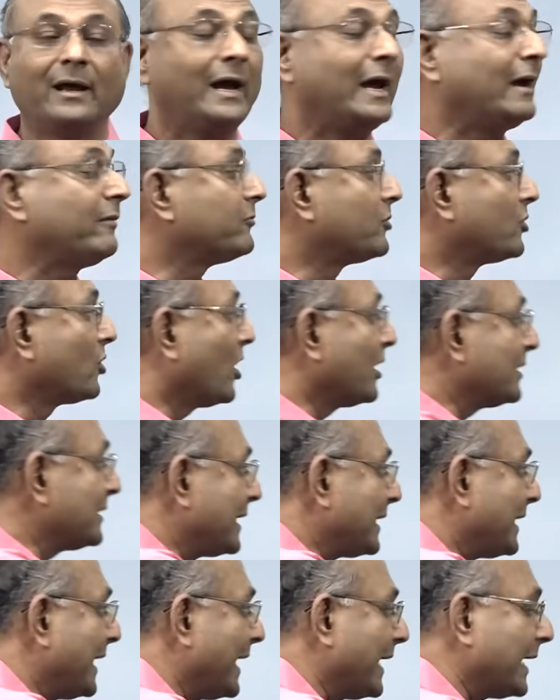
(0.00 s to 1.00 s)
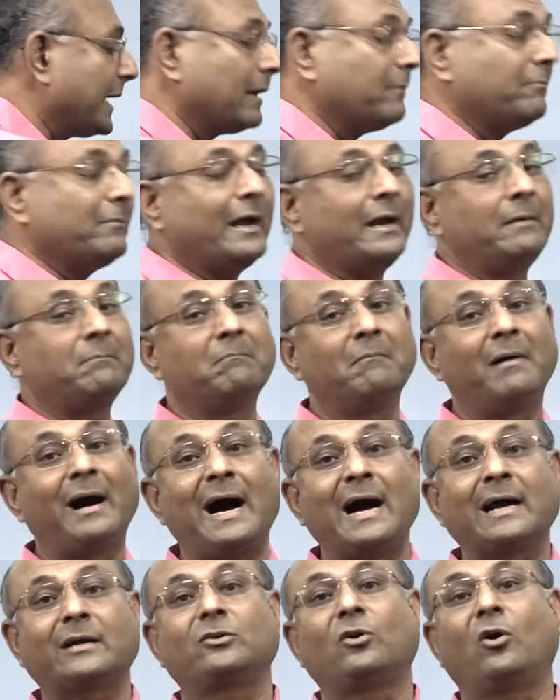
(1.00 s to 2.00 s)
I have drawn the diagram and
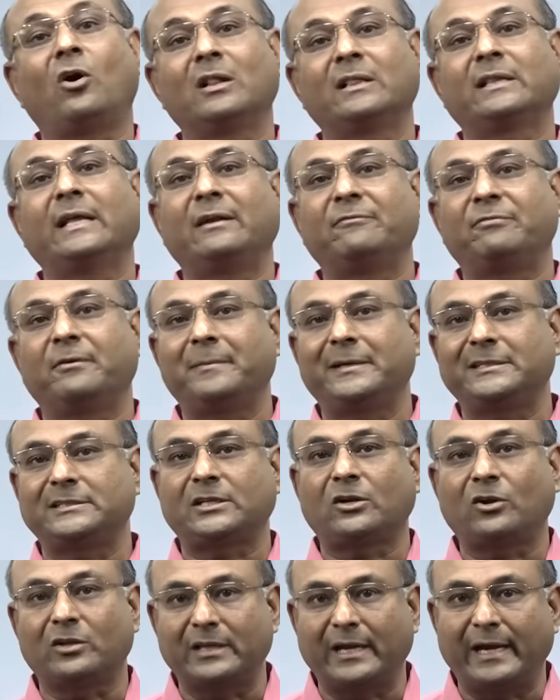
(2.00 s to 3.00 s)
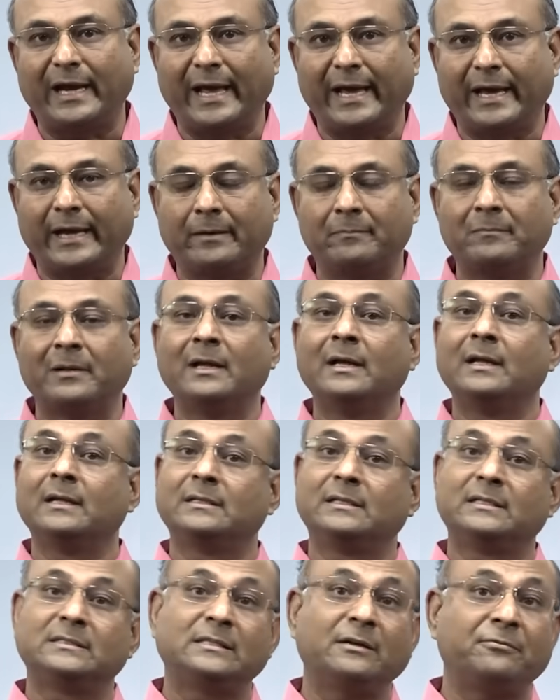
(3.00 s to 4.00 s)
marked all the information on the diagram.
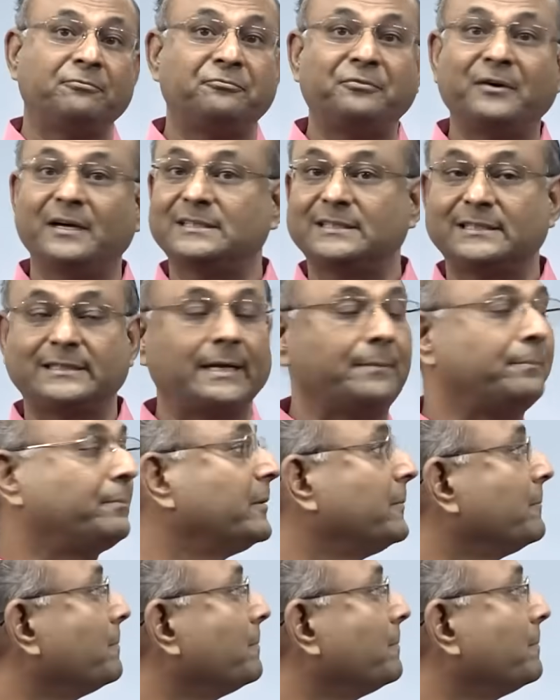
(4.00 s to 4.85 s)
This is the first step.